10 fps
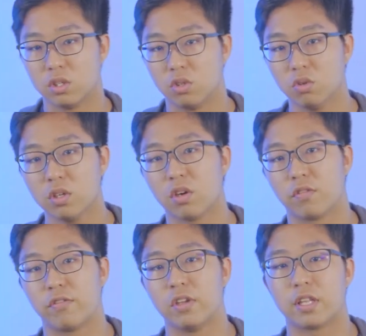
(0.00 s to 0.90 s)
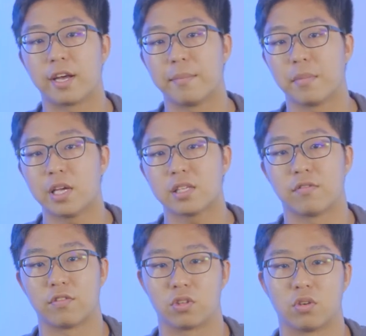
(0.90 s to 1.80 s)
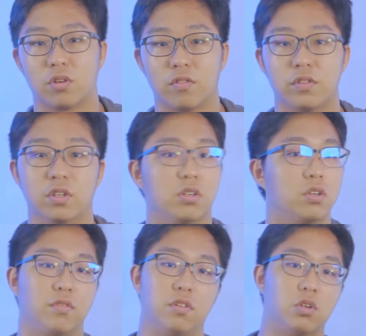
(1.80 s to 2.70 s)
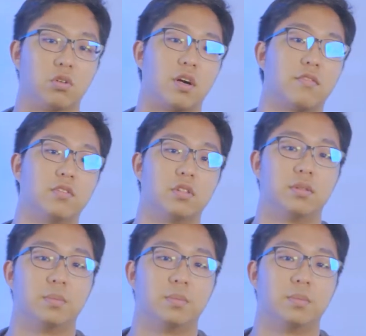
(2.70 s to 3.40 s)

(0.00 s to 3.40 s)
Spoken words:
during your free time as a photographer or a videographer.